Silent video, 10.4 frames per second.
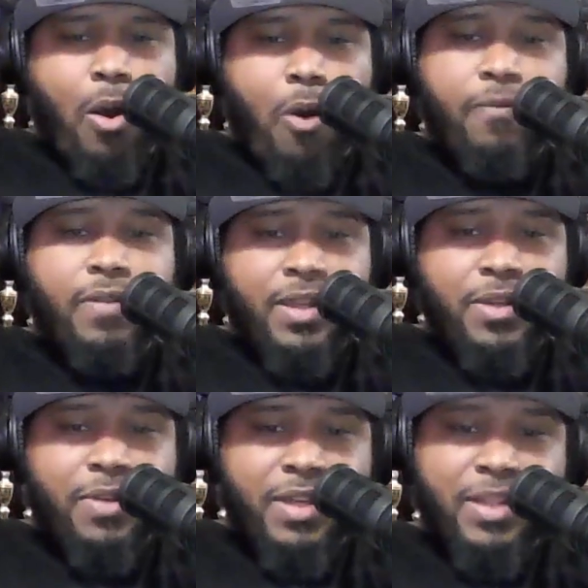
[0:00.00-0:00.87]
Hopefully
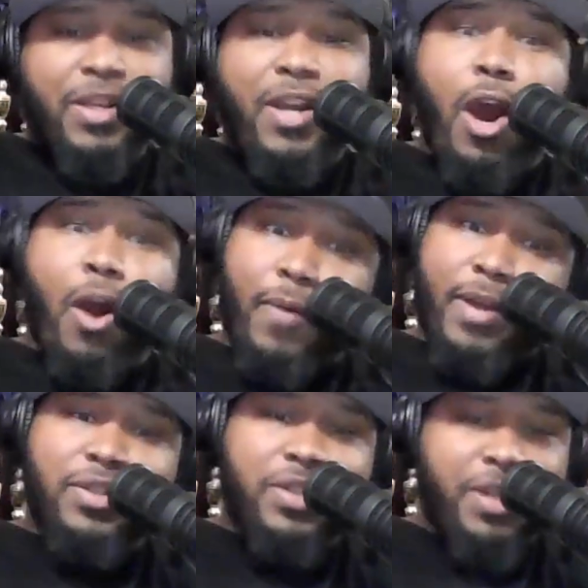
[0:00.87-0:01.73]
you'll get the
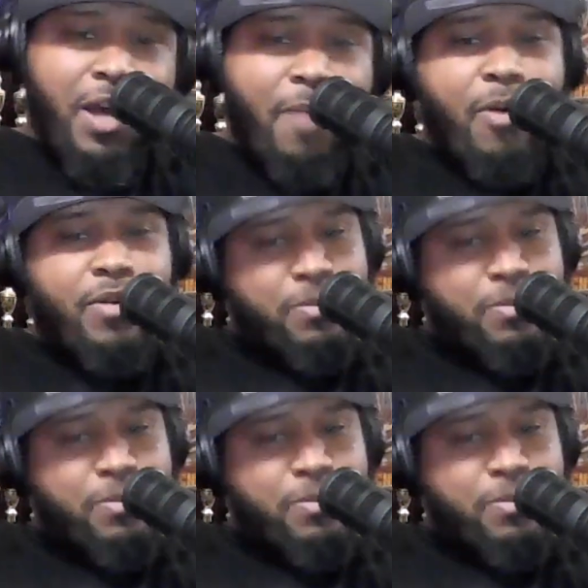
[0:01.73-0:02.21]
courage to come